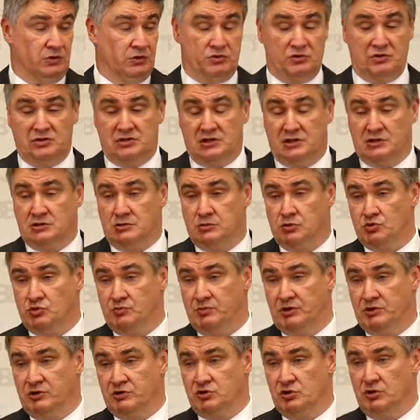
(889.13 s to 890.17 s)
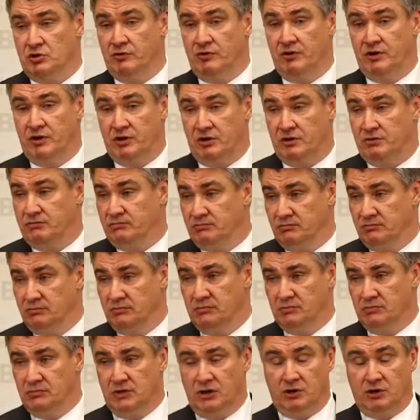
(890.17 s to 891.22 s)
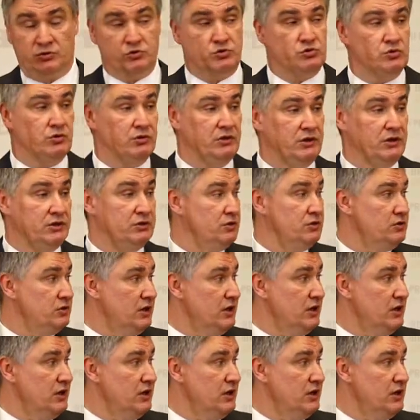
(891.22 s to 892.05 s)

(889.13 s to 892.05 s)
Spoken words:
Northern Macedonia, which is the official name now,